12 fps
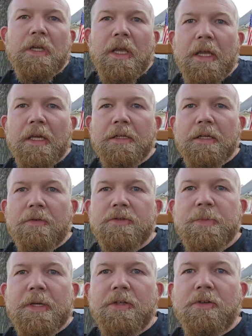And I
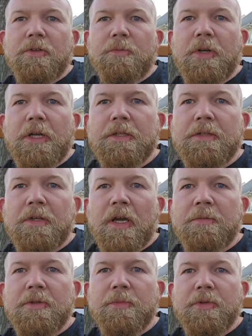was making good money at the
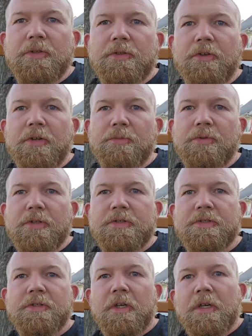time in the military,
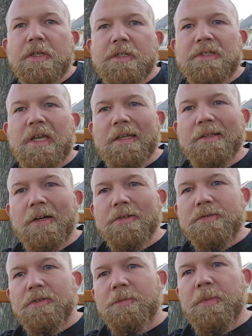plus side
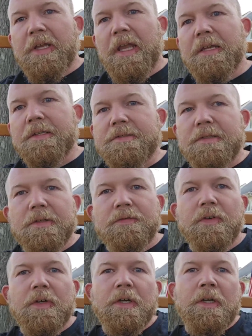hustling, mechanic stuff.
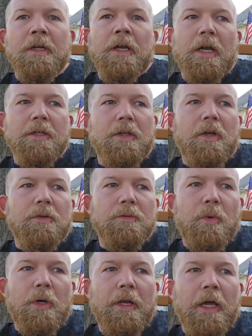I thought,
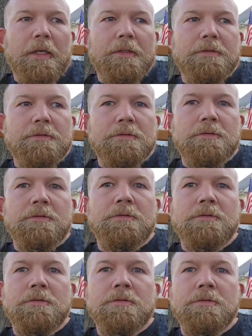why not?
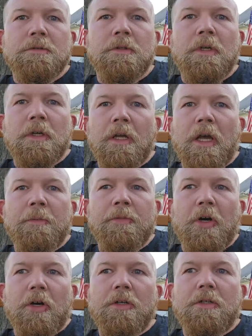I'm
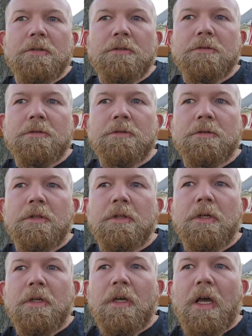young.
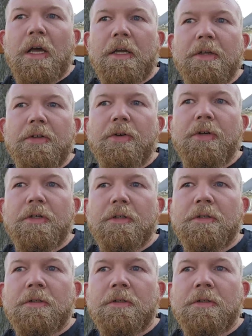I can do it.